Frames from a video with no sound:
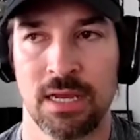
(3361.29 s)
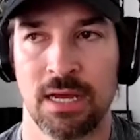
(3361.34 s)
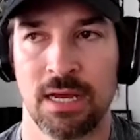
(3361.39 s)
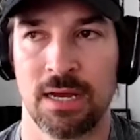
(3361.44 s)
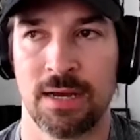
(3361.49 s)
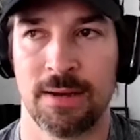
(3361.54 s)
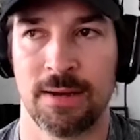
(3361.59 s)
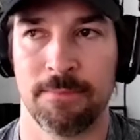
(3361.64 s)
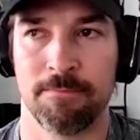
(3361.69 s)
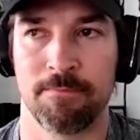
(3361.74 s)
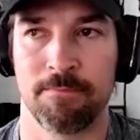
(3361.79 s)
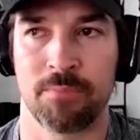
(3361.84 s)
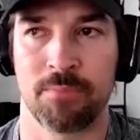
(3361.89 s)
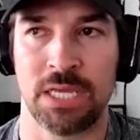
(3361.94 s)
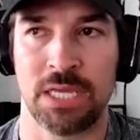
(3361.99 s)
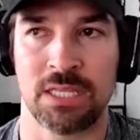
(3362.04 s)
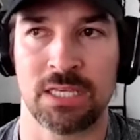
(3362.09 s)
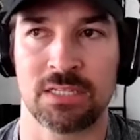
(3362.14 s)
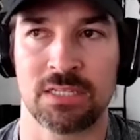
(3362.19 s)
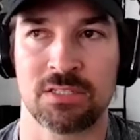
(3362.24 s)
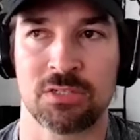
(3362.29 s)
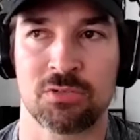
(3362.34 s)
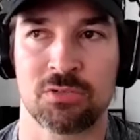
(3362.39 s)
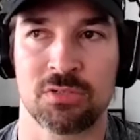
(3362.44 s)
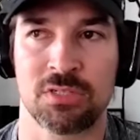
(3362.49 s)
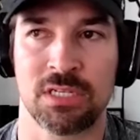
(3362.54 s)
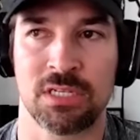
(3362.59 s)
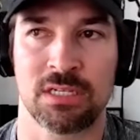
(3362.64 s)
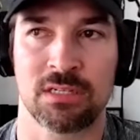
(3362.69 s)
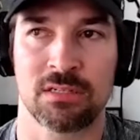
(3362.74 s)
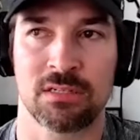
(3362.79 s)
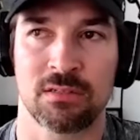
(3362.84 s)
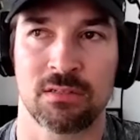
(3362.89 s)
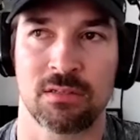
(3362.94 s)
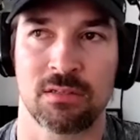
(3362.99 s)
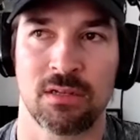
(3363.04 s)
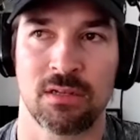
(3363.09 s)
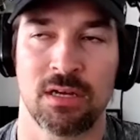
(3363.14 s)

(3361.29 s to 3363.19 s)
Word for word: I think it's interesting.